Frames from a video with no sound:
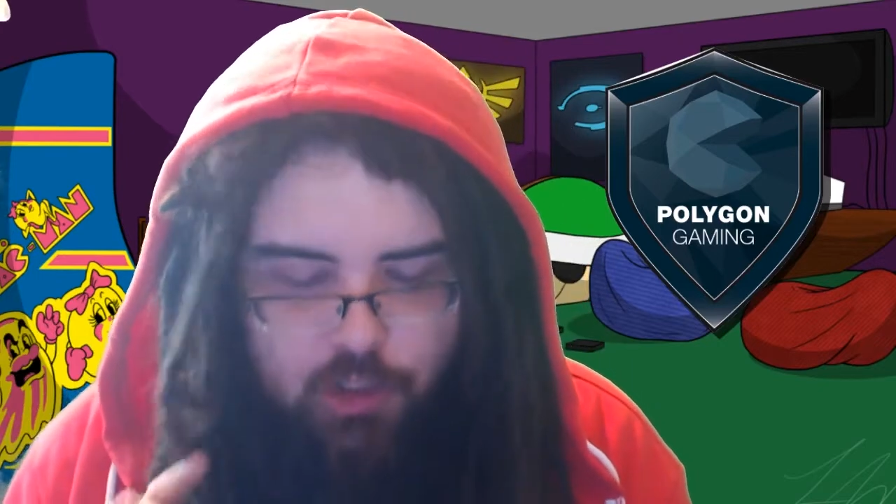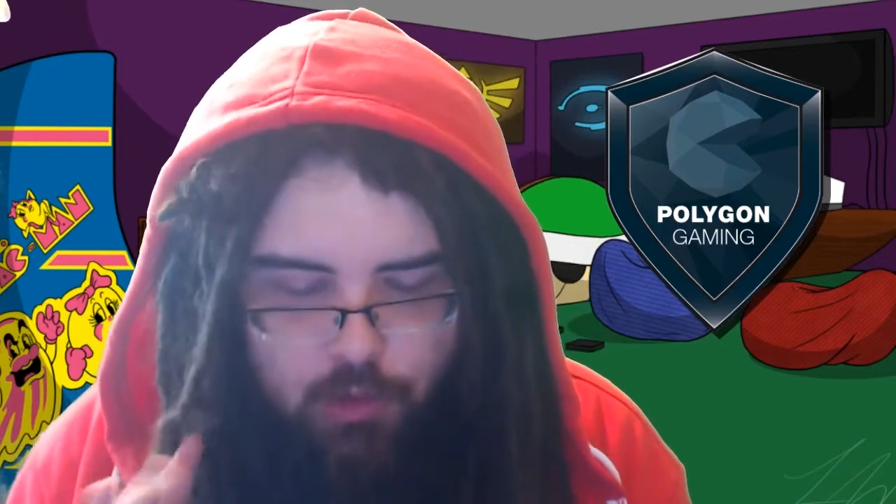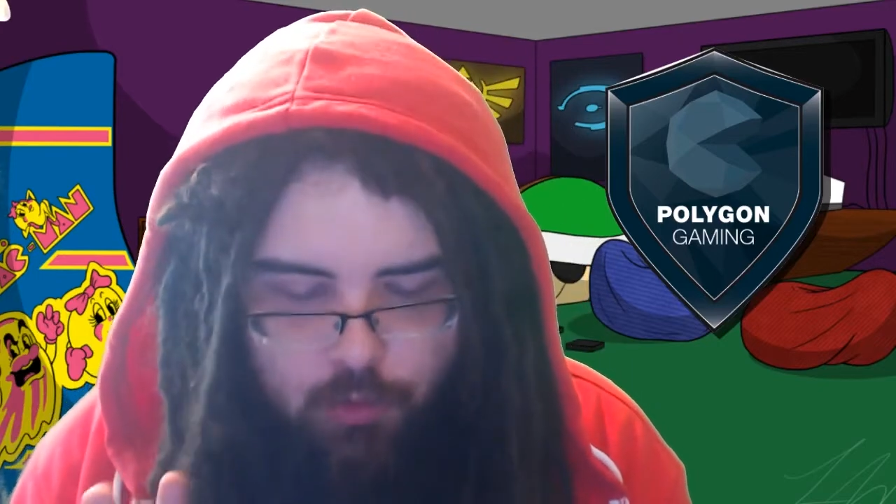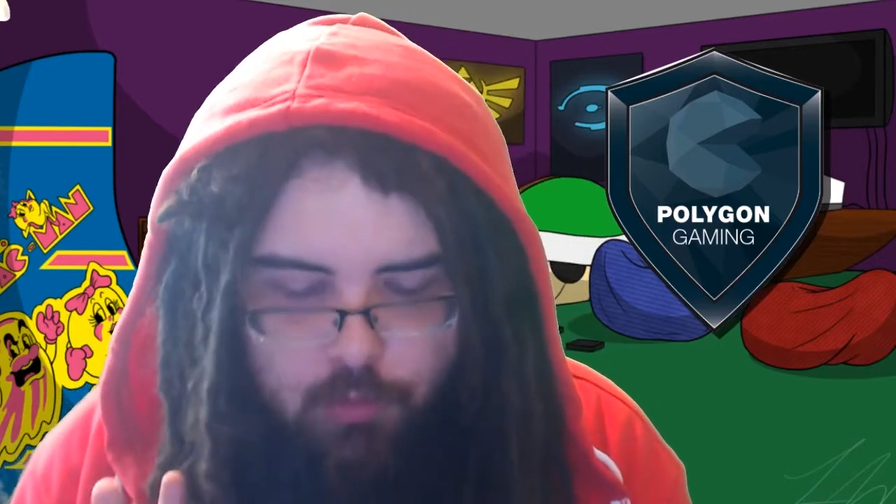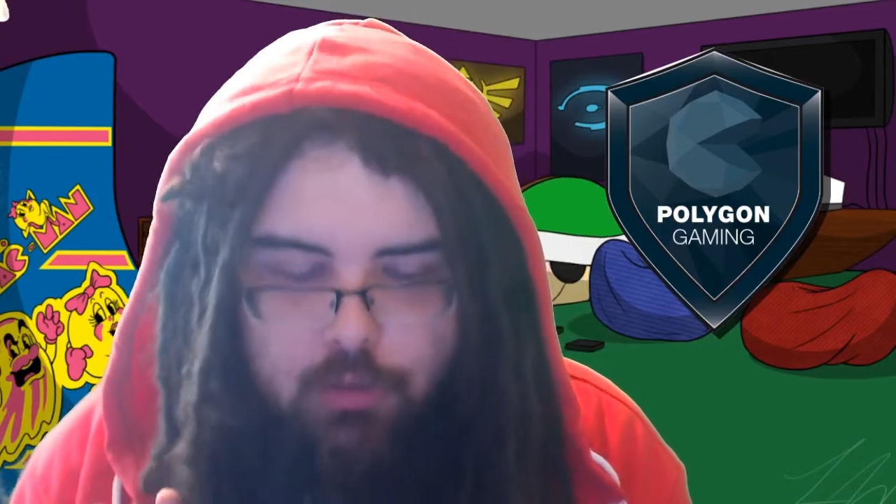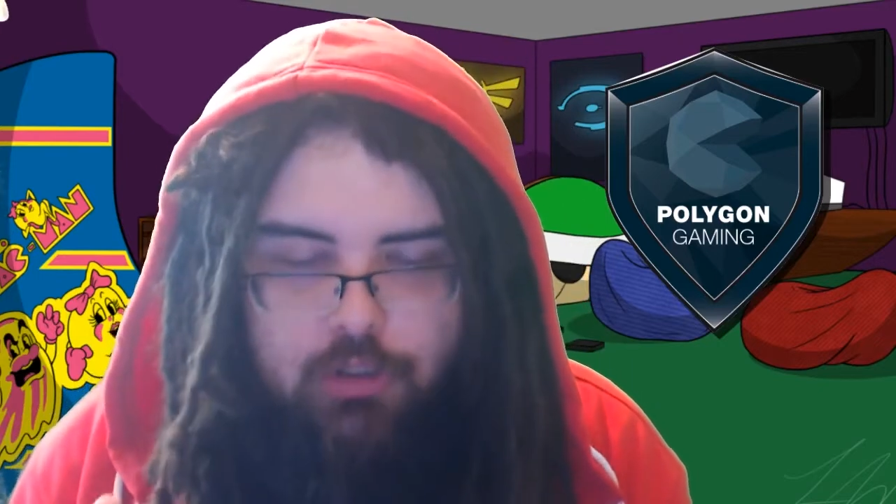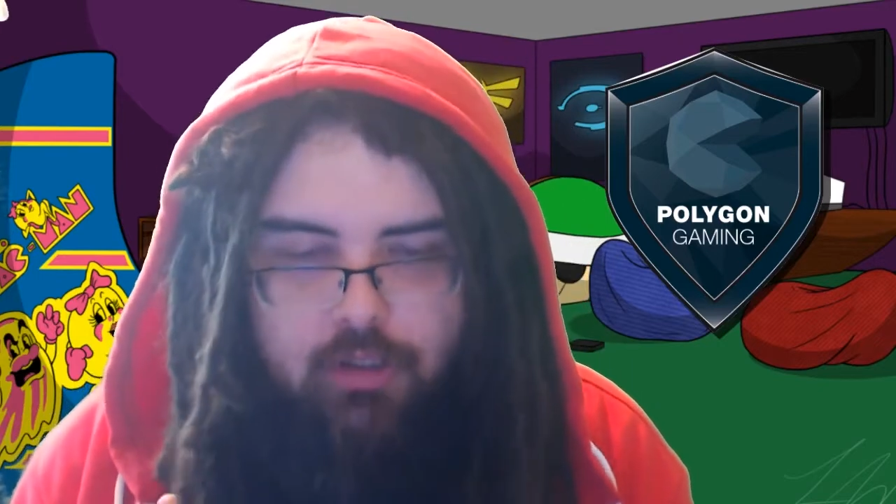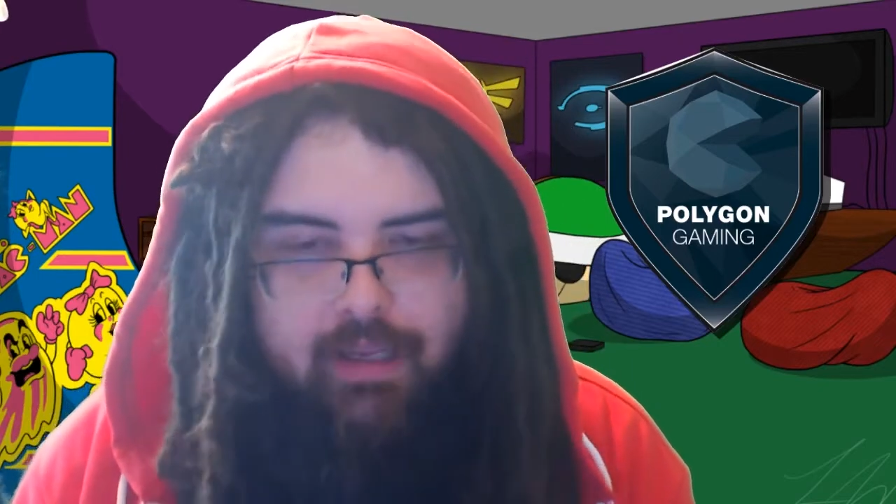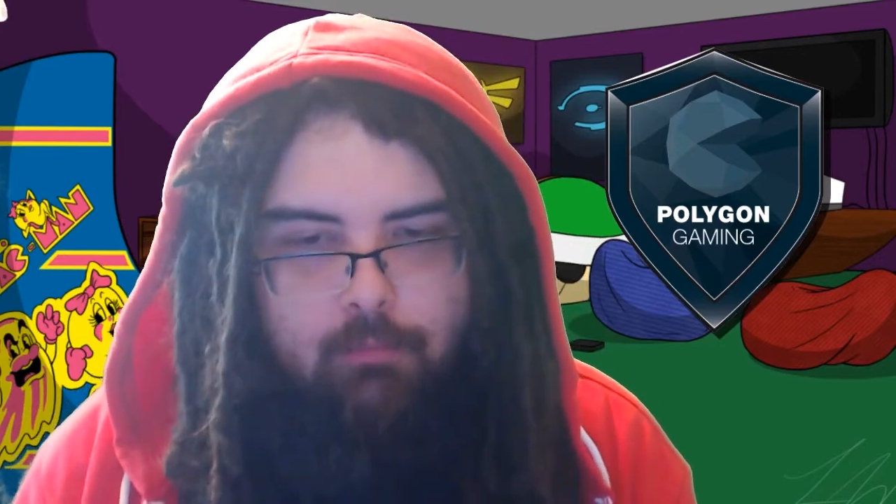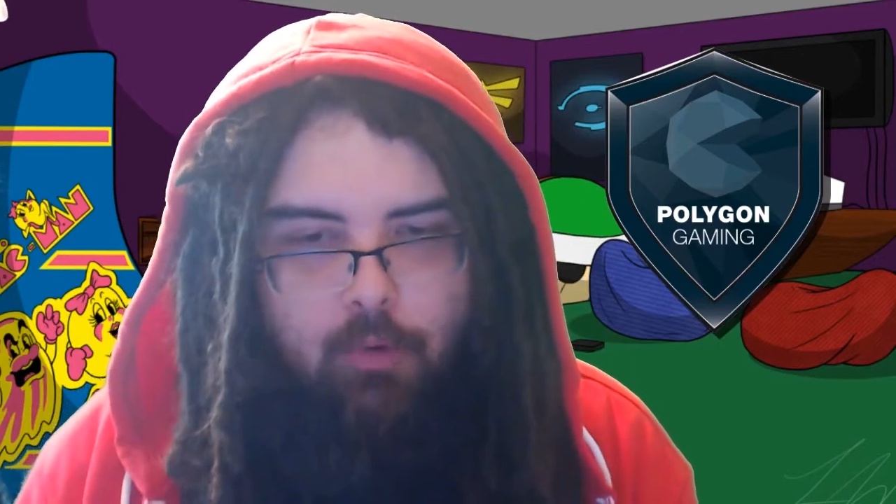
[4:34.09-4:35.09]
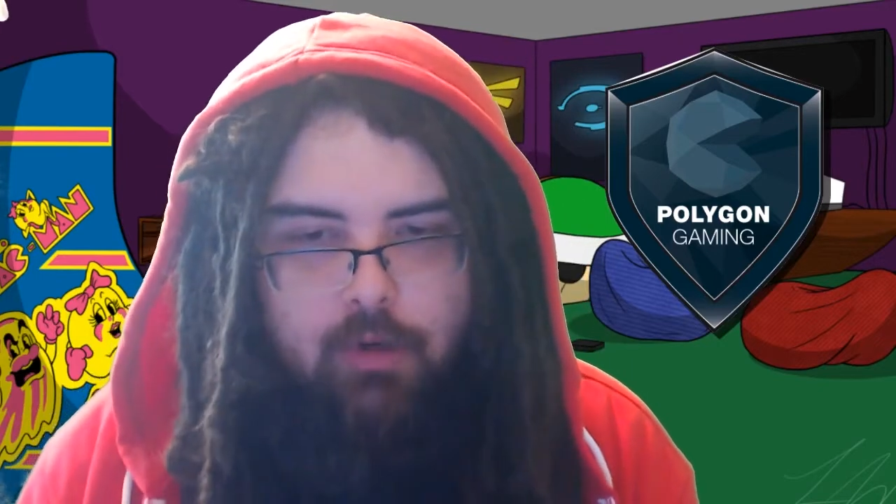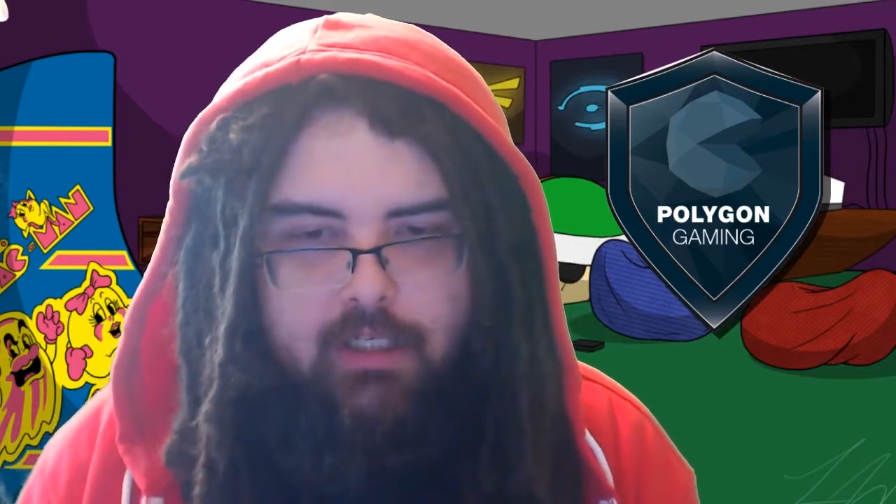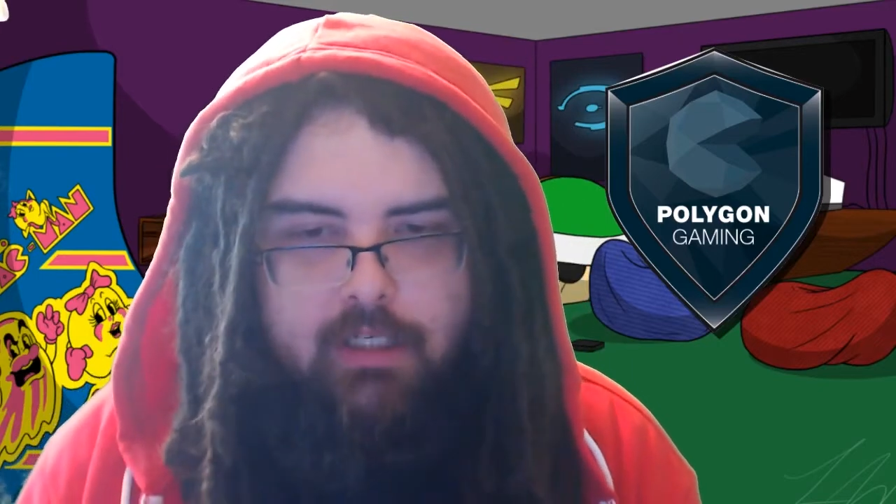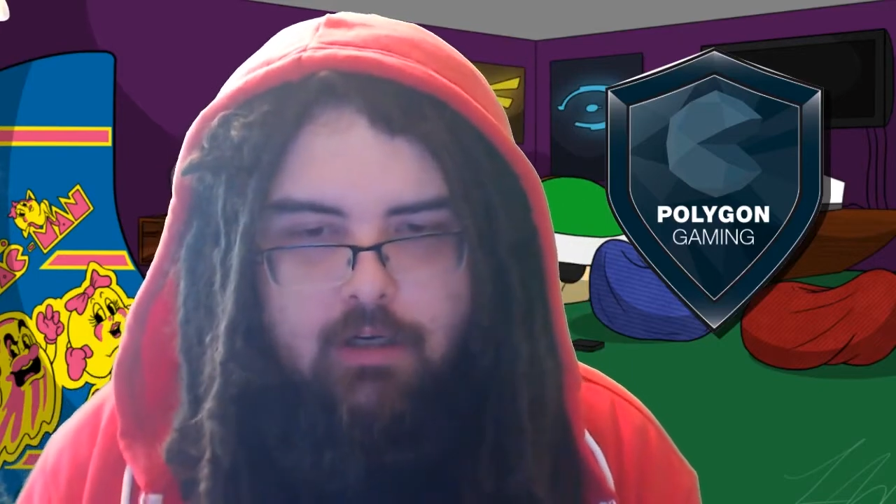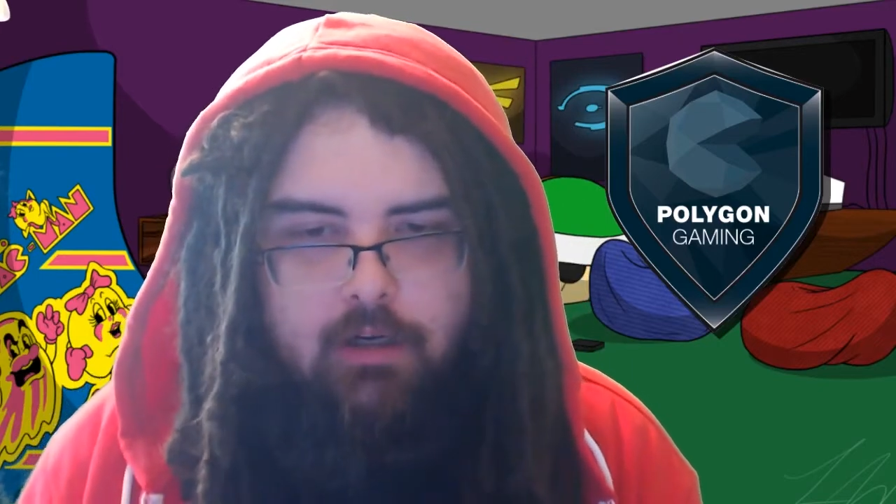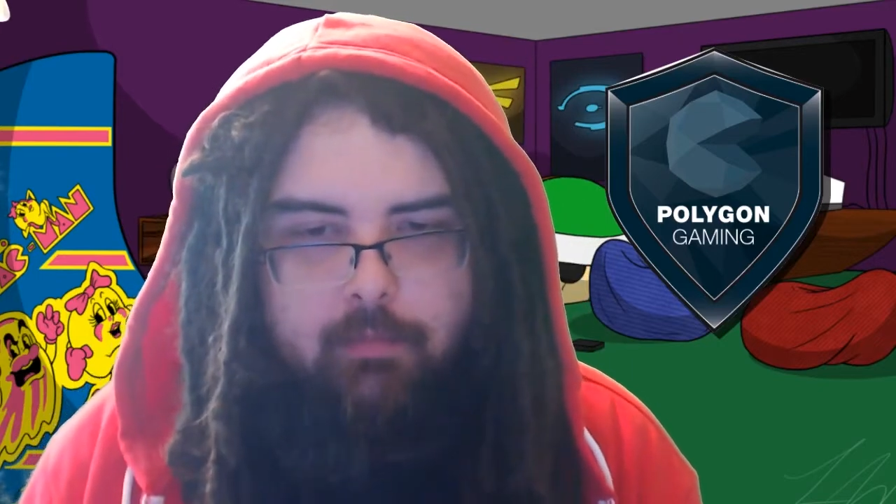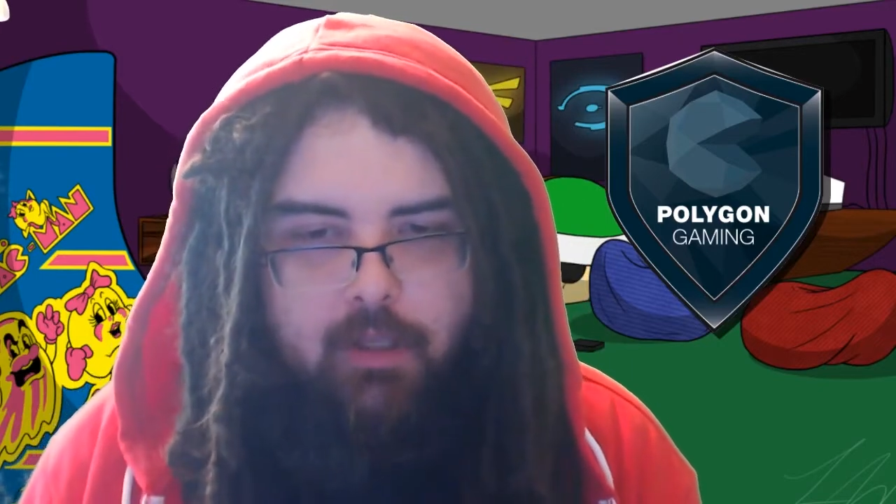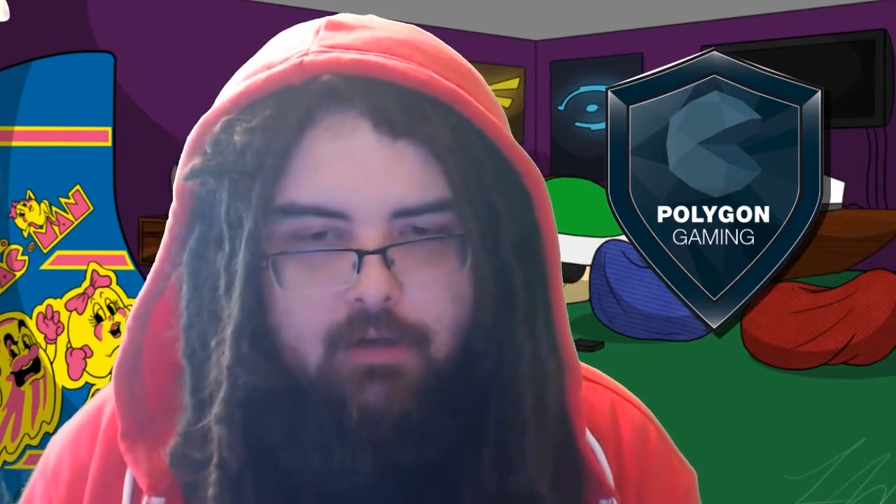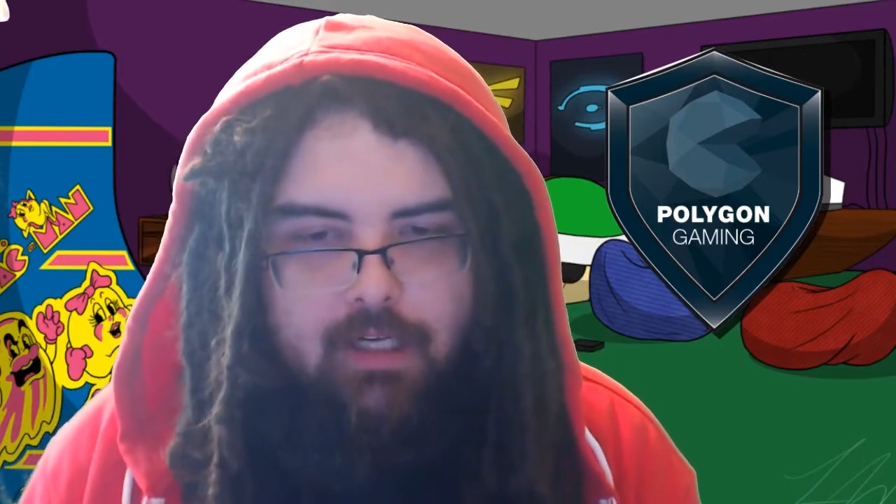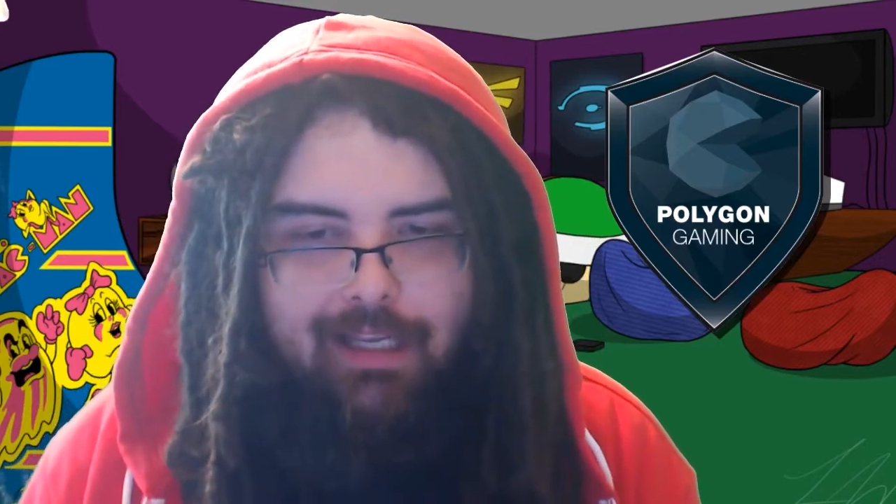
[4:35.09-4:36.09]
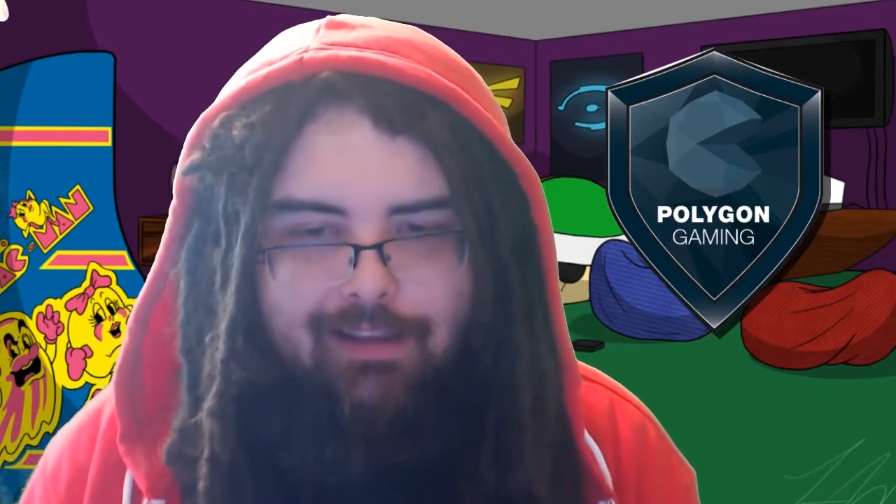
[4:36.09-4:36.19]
hugely important in our community.